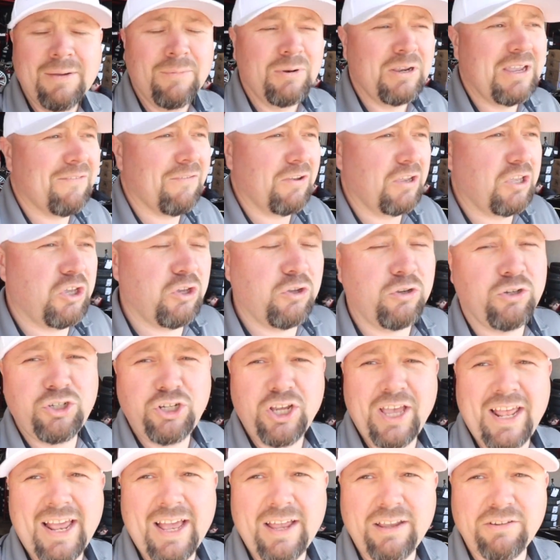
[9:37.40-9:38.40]
Give a huge
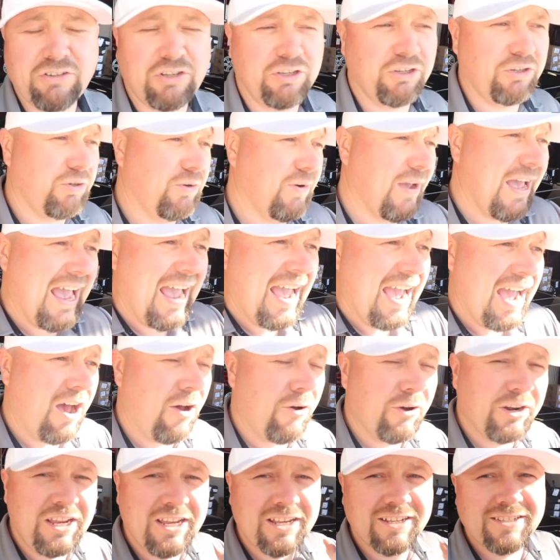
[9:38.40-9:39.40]
shout out to
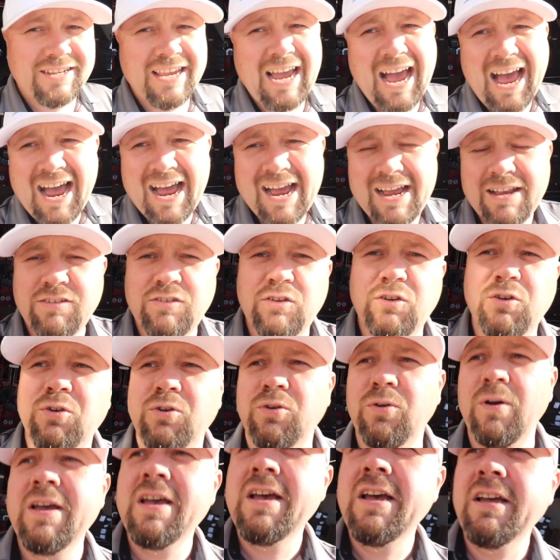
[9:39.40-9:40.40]
Al and his guys
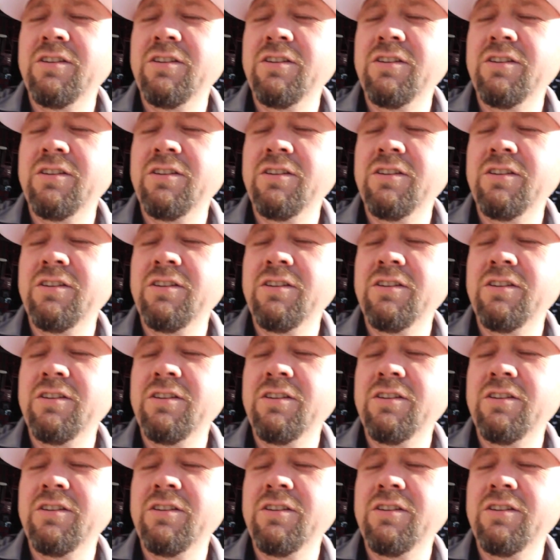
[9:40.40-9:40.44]
who